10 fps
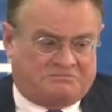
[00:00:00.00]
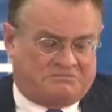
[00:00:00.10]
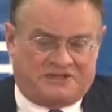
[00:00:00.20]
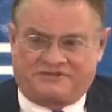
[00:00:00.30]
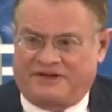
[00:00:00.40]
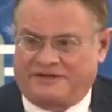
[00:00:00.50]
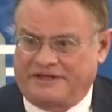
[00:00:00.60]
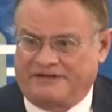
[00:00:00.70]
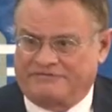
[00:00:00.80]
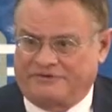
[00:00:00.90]
that's fine.
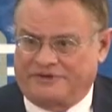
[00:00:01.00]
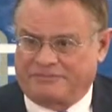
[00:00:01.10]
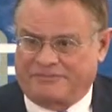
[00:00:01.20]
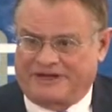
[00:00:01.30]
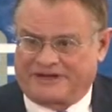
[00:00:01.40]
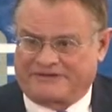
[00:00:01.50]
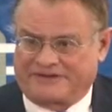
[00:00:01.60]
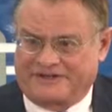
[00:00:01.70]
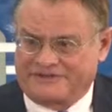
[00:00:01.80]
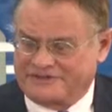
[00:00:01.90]
They have full diplomatic
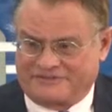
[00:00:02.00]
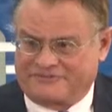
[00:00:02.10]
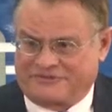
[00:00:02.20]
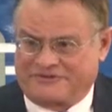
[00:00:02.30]
relations and